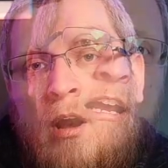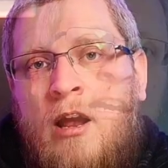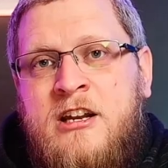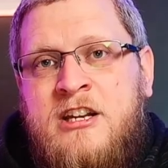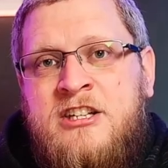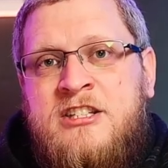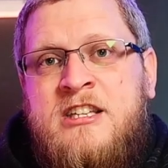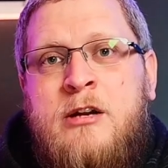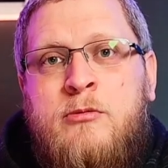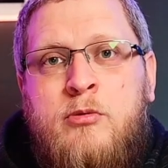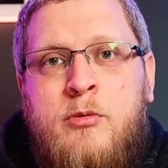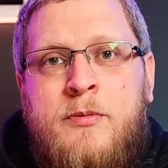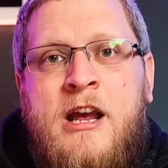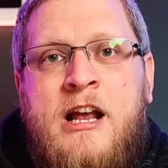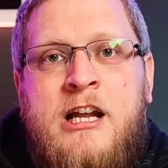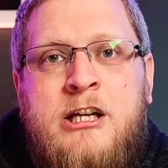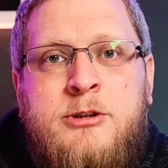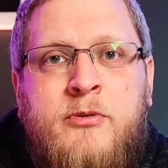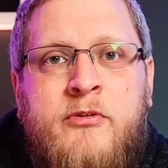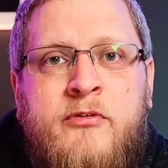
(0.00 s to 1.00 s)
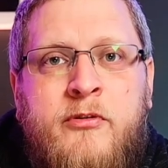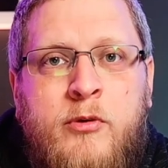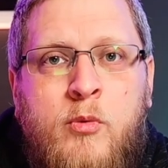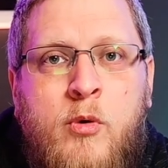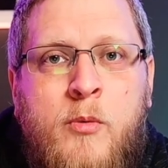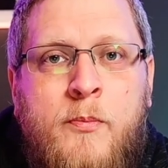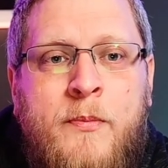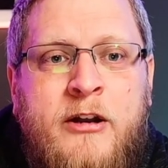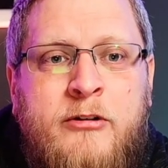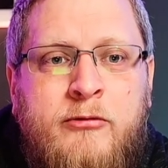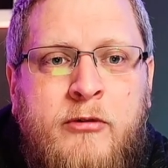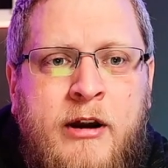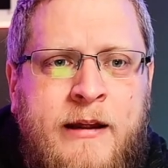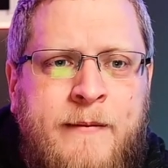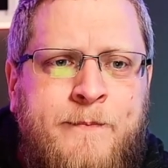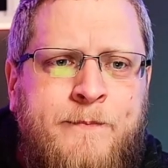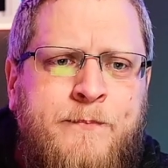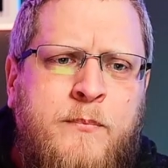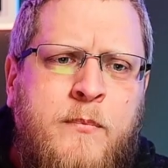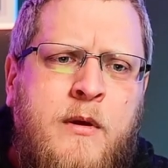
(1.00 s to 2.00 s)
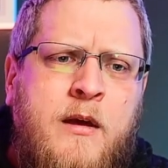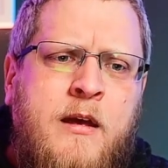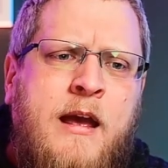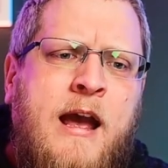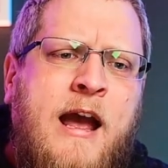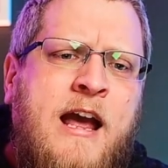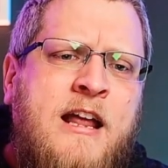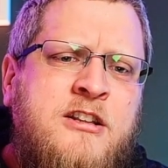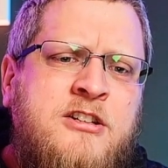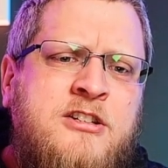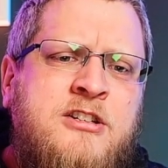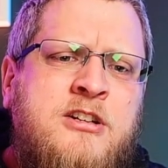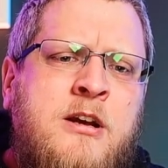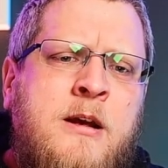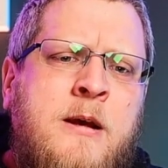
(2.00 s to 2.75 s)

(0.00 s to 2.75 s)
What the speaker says: and instead would be eligible for the 1-bed rate. And